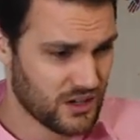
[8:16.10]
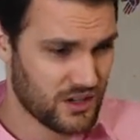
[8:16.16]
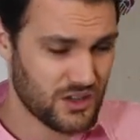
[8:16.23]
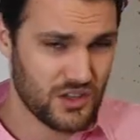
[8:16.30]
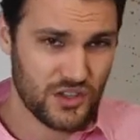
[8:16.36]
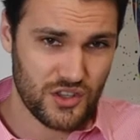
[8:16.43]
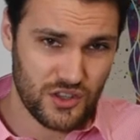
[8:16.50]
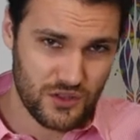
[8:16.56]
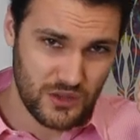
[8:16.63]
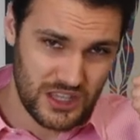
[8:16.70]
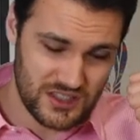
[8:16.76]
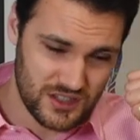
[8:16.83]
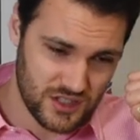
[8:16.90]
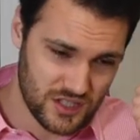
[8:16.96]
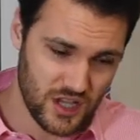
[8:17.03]
Uh,
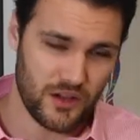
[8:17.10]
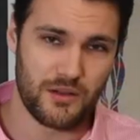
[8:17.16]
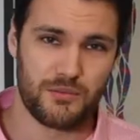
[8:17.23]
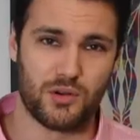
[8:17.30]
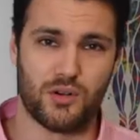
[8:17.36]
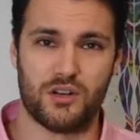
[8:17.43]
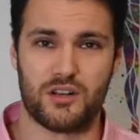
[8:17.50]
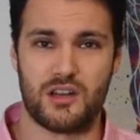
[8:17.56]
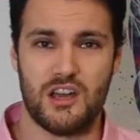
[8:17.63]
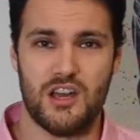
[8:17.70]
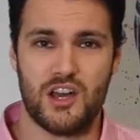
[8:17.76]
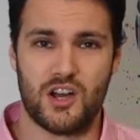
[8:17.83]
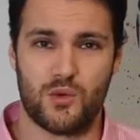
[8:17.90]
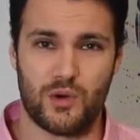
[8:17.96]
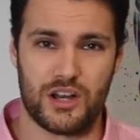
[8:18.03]
it's so important
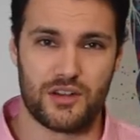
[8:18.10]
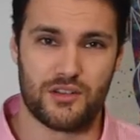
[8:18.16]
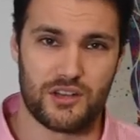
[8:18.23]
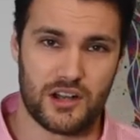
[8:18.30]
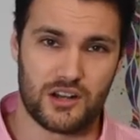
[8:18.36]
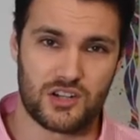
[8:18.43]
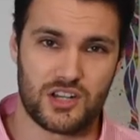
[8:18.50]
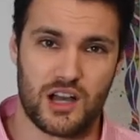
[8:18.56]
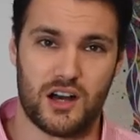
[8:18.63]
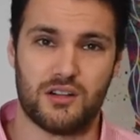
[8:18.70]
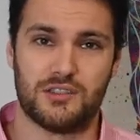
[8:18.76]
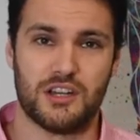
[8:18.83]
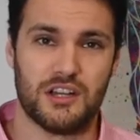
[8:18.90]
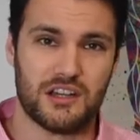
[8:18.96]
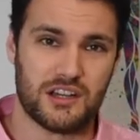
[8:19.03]
when you're a young
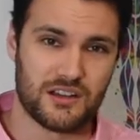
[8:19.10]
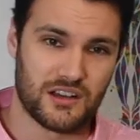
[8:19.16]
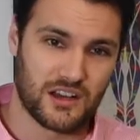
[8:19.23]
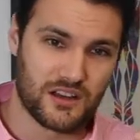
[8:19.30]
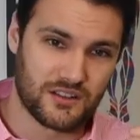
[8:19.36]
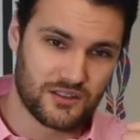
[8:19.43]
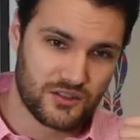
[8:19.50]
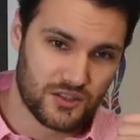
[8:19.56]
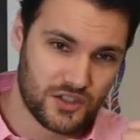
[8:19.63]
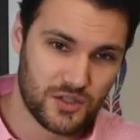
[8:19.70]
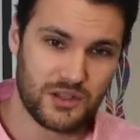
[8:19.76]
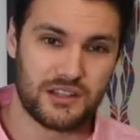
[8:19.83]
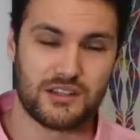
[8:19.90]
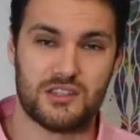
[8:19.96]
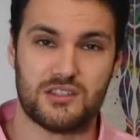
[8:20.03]
child uh,
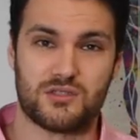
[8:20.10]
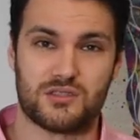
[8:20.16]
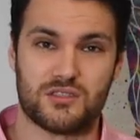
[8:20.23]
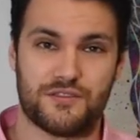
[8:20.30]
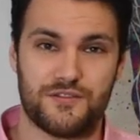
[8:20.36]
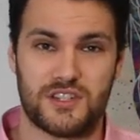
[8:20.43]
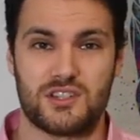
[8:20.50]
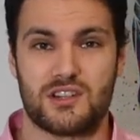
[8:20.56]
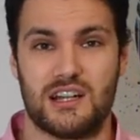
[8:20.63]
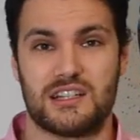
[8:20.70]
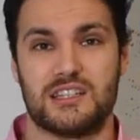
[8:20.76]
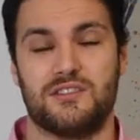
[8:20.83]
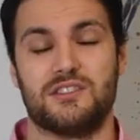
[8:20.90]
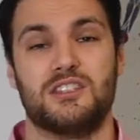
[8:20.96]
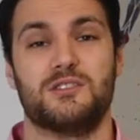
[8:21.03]
doing these sorts of physical
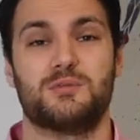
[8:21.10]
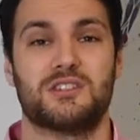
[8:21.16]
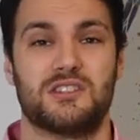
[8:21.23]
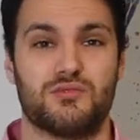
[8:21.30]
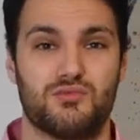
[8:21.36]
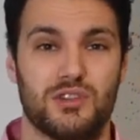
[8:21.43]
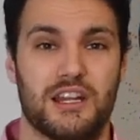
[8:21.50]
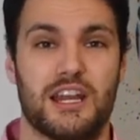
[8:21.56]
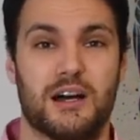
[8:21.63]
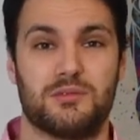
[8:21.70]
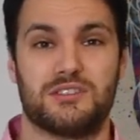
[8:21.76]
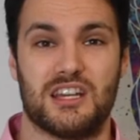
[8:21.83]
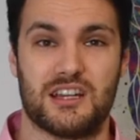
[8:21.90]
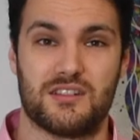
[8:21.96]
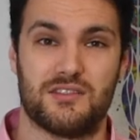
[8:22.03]
activities because it really
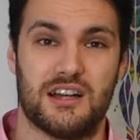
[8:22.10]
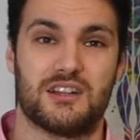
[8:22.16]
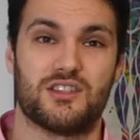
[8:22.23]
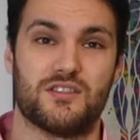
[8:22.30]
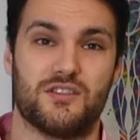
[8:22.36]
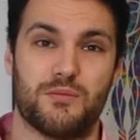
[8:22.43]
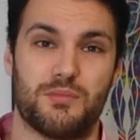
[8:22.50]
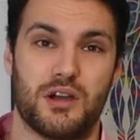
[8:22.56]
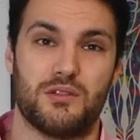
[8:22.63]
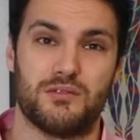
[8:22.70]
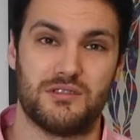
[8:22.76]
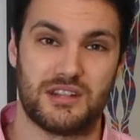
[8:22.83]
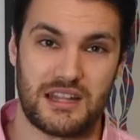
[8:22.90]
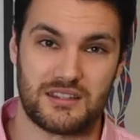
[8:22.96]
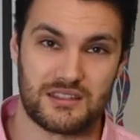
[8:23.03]
helps take advantage of your
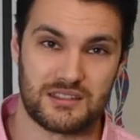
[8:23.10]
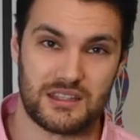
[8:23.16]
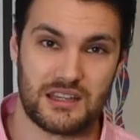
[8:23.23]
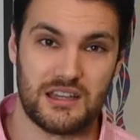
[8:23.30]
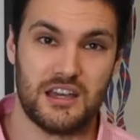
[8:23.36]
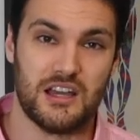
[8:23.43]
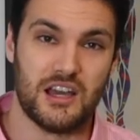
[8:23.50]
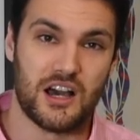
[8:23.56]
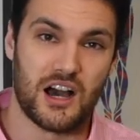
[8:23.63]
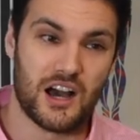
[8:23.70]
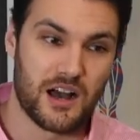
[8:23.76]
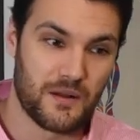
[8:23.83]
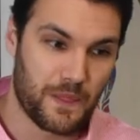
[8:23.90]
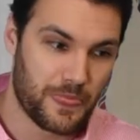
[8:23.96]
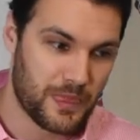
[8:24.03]
bone density uh,
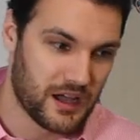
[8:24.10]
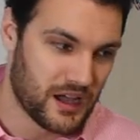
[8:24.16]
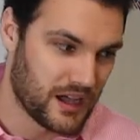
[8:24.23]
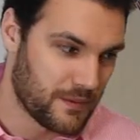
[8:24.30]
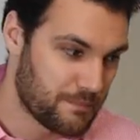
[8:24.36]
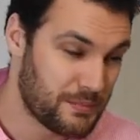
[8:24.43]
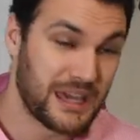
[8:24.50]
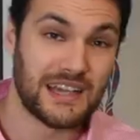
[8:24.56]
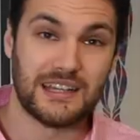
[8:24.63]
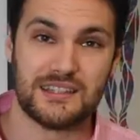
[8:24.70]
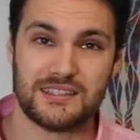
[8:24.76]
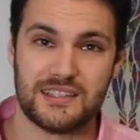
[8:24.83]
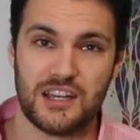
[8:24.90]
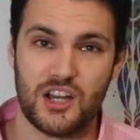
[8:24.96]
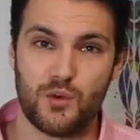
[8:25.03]
uh,
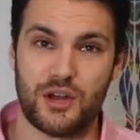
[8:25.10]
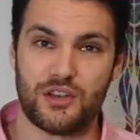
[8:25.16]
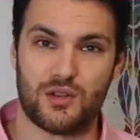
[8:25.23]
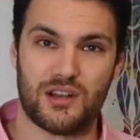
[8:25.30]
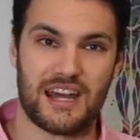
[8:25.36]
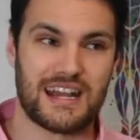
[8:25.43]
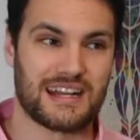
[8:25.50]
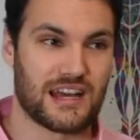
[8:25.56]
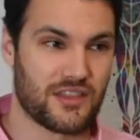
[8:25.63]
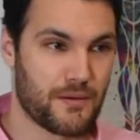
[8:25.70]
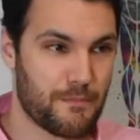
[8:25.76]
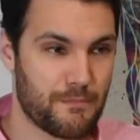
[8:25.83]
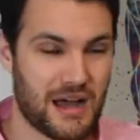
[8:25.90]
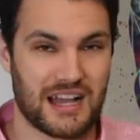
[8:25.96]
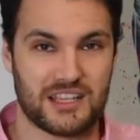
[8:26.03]
peaks when you're laying down the
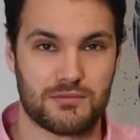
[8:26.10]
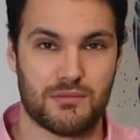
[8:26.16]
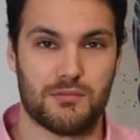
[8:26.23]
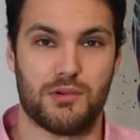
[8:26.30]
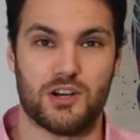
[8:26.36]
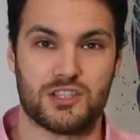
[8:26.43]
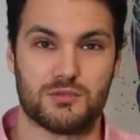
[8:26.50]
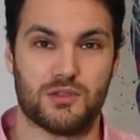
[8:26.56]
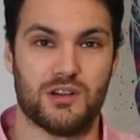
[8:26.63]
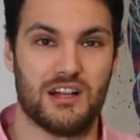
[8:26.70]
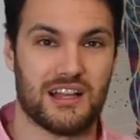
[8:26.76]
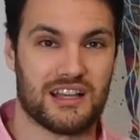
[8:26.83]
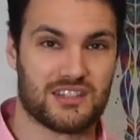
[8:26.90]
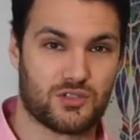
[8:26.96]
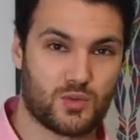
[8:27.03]
maximum possible.
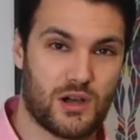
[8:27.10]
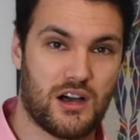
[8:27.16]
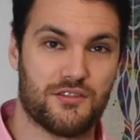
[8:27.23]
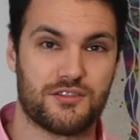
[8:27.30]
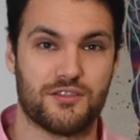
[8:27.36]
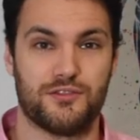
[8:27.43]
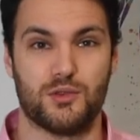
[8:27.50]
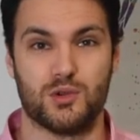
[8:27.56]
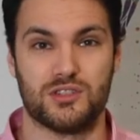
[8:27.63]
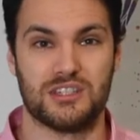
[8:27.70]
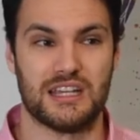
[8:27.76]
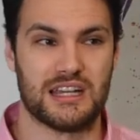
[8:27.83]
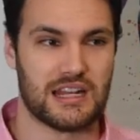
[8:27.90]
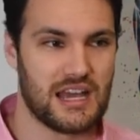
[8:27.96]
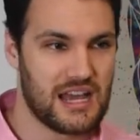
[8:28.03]
That's 12 to
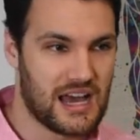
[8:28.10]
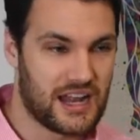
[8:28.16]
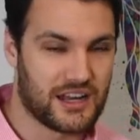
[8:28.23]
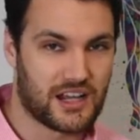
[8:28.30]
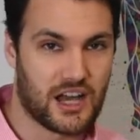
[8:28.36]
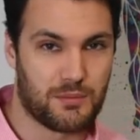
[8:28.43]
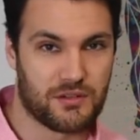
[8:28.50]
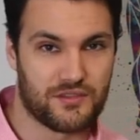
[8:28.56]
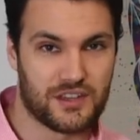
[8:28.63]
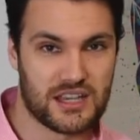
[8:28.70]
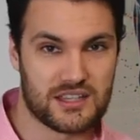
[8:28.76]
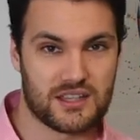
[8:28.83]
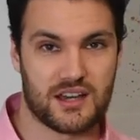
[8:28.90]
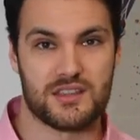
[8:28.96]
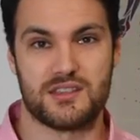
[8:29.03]
14 and a couple of
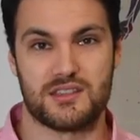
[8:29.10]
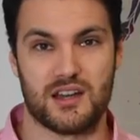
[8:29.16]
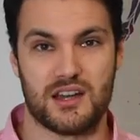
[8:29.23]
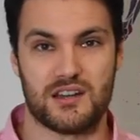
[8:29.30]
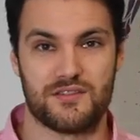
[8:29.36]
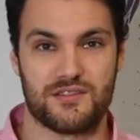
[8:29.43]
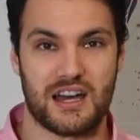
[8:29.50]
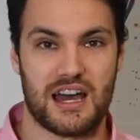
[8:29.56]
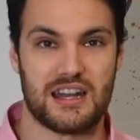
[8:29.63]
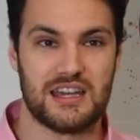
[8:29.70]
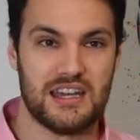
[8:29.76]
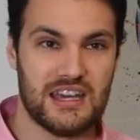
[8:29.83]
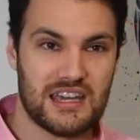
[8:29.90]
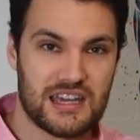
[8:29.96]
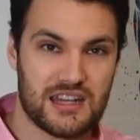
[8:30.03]
years either side of
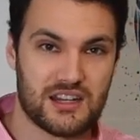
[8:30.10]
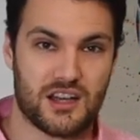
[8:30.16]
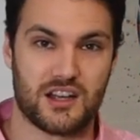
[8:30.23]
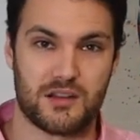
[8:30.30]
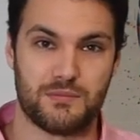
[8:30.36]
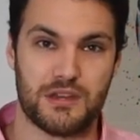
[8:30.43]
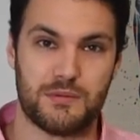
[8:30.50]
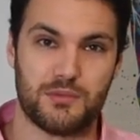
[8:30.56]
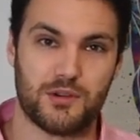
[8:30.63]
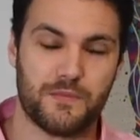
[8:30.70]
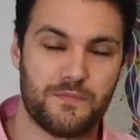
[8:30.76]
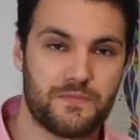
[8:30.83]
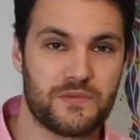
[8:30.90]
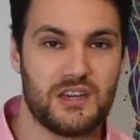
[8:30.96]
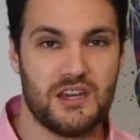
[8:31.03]
that in younger
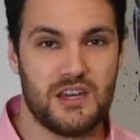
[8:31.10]
people.